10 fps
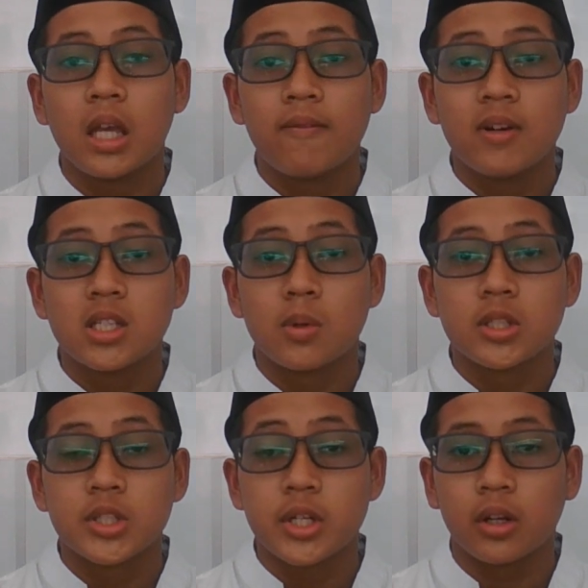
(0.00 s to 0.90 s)
Even a
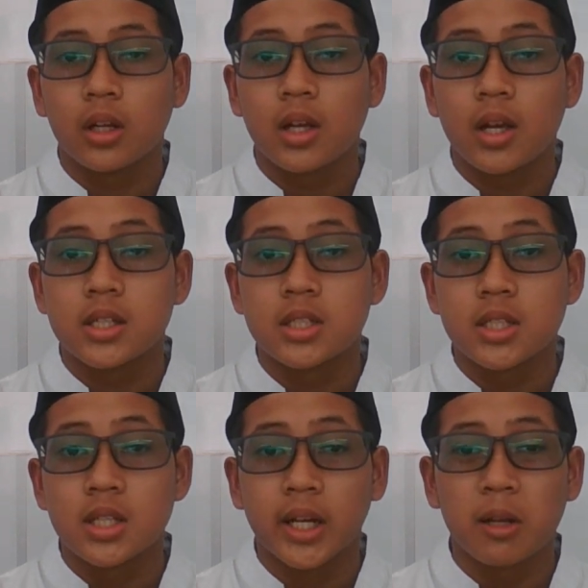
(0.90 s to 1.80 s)
small shirk is
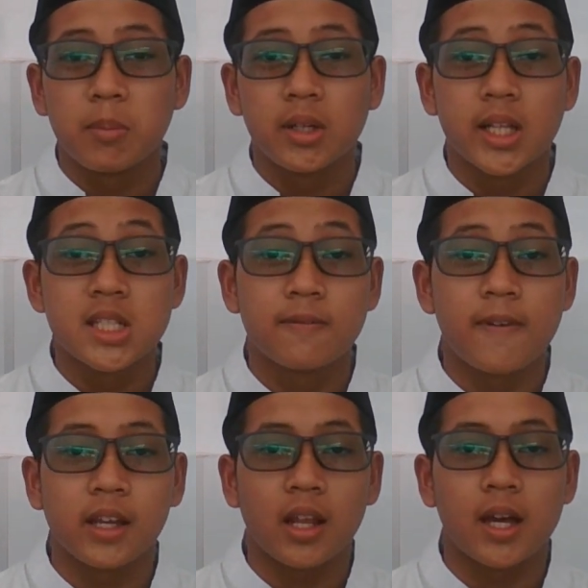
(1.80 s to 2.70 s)
still can be
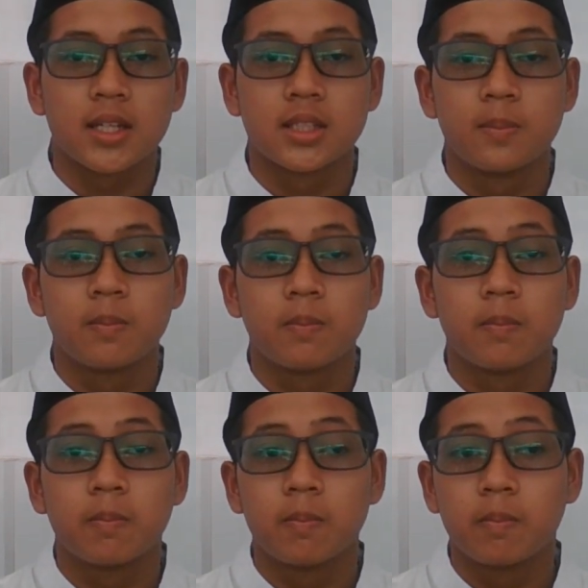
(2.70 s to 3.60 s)
classified as the
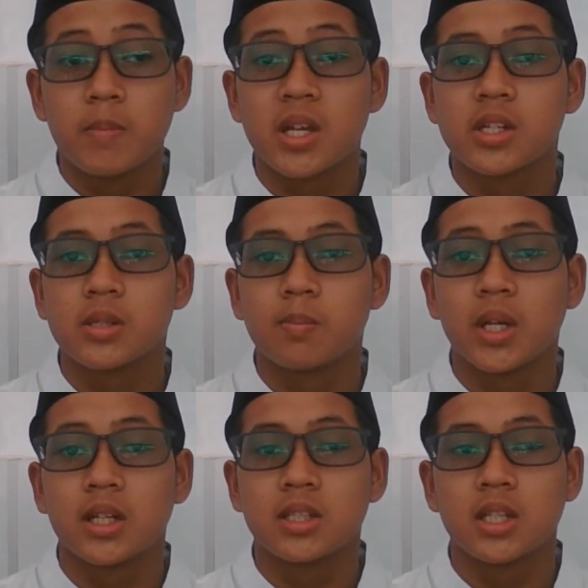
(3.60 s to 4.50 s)

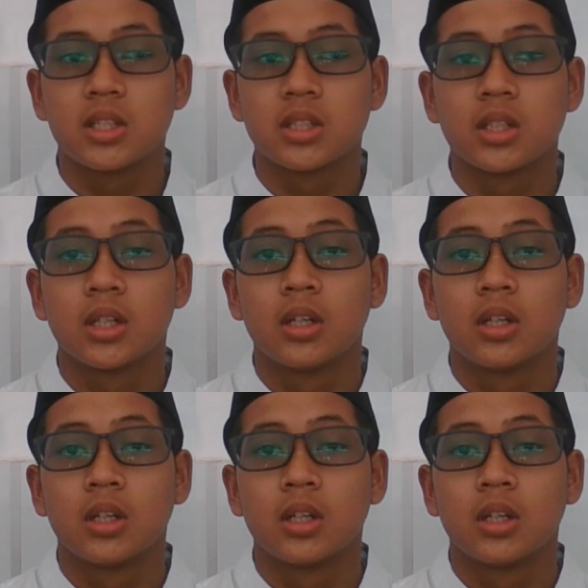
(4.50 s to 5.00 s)
biggest sins.